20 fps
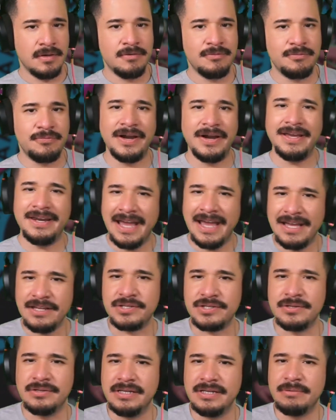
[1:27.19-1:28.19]

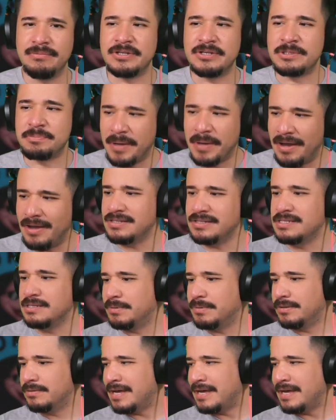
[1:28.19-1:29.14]
financially responsible.